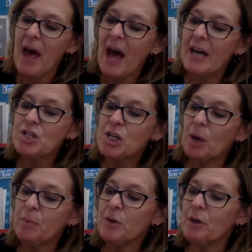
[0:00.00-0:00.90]
As she
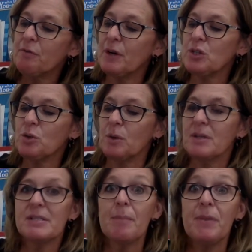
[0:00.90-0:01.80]
opened her front door,
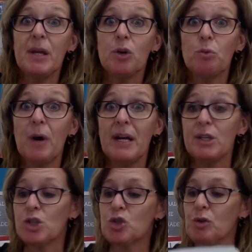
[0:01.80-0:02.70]
something gray
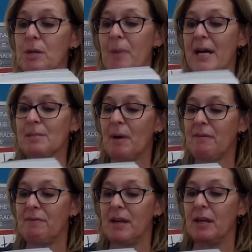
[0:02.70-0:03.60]
streaked past my
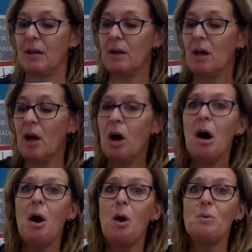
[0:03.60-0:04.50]
feet.
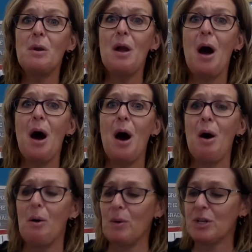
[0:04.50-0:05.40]
"Oh
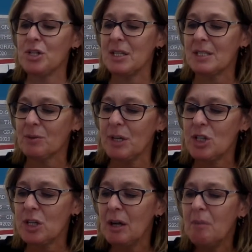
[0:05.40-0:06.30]
no!" she
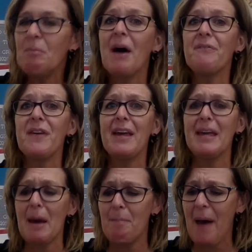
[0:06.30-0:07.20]
screeched.
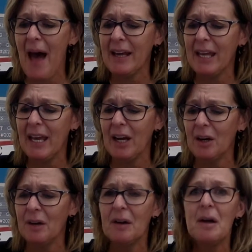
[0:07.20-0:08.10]
"Muffy, get back
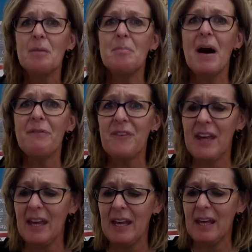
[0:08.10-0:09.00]
here!
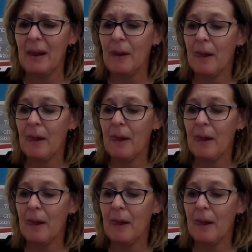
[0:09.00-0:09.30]
Muffy!"